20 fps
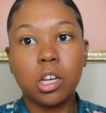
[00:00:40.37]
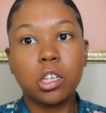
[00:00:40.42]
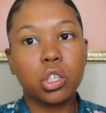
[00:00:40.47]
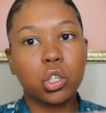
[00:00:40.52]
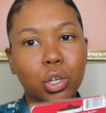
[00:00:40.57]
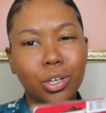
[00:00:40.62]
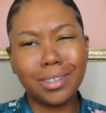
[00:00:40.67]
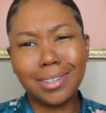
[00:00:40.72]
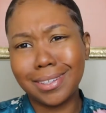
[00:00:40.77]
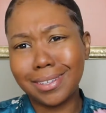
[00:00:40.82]

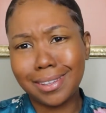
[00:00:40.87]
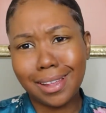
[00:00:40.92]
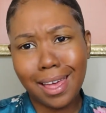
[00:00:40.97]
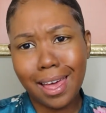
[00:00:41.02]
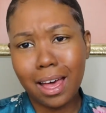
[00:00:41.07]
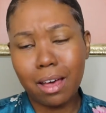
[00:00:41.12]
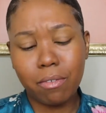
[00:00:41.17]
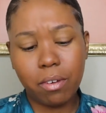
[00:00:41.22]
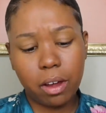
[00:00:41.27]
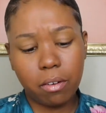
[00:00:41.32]
So it doesn't
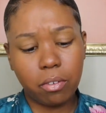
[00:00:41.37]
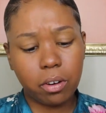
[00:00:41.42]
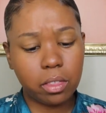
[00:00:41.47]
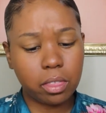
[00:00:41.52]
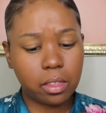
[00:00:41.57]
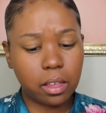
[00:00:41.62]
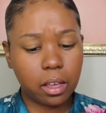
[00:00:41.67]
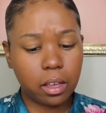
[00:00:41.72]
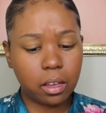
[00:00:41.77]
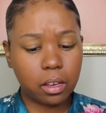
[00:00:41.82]
have
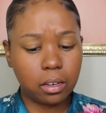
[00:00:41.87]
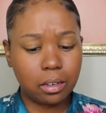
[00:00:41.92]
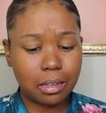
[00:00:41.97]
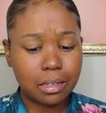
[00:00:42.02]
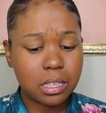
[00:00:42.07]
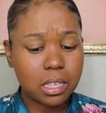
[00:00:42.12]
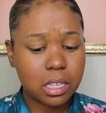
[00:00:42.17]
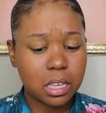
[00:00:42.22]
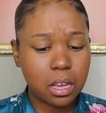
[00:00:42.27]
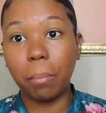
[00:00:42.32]
everything
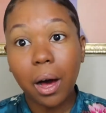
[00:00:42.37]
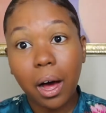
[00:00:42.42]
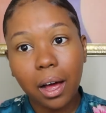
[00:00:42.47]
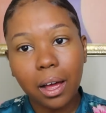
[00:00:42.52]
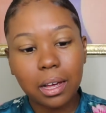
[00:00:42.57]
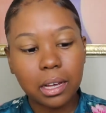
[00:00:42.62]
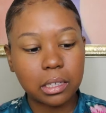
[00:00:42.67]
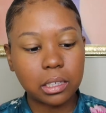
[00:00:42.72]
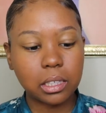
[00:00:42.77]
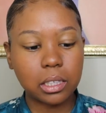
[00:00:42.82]
listed,
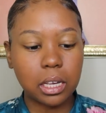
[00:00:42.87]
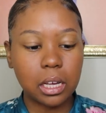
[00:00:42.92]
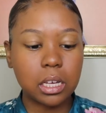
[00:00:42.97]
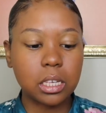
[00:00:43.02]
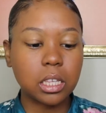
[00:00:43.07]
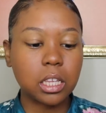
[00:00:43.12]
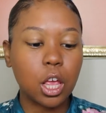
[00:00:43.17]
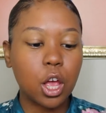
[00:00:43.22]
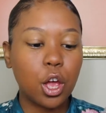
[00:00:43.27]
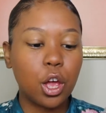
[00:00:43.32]
but it says